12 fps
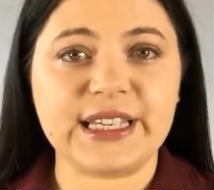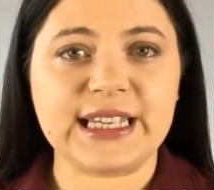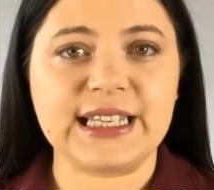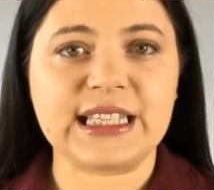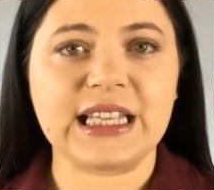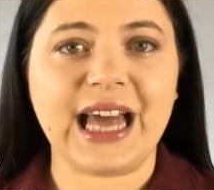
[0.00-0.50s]

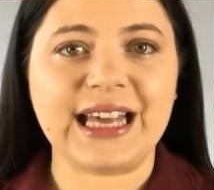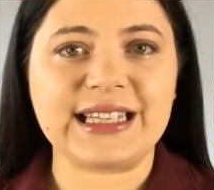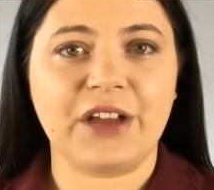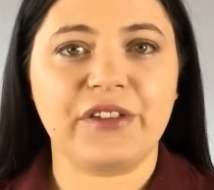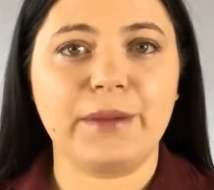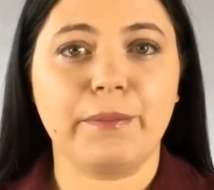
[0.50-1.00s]
since the last
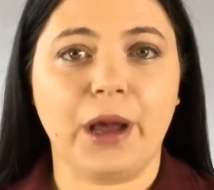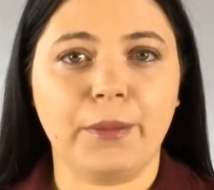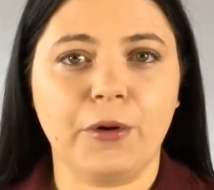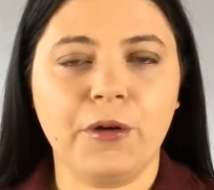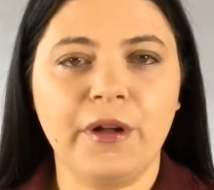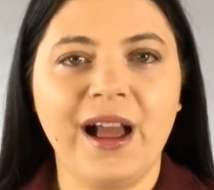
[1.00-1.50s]
housing
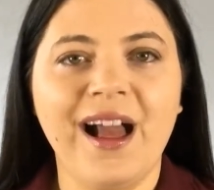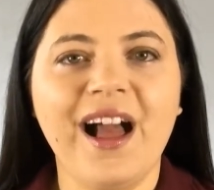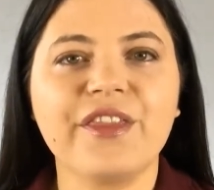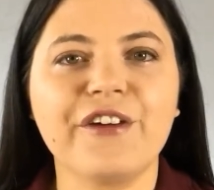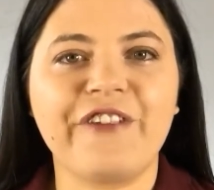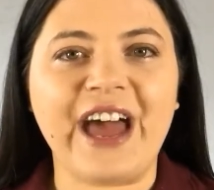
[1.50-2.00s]
bubble,
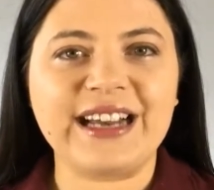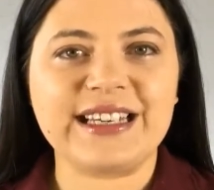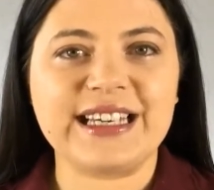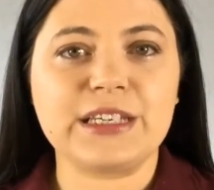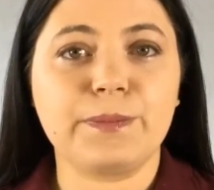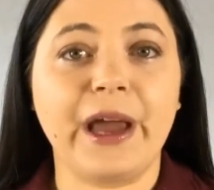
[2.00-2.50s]
the fact
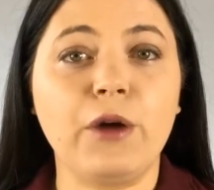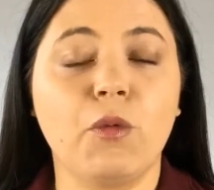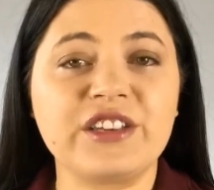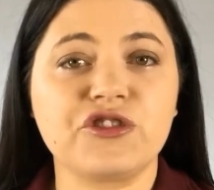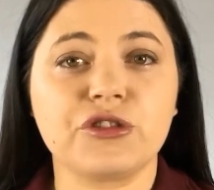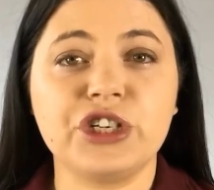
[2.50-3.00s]
is, by
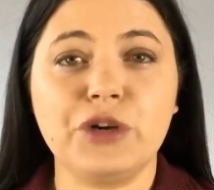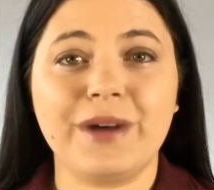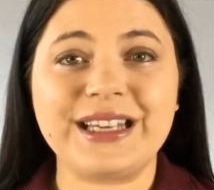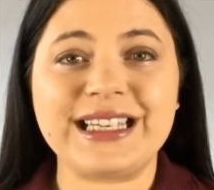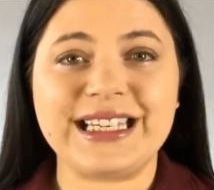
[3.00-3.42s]
Western U.S.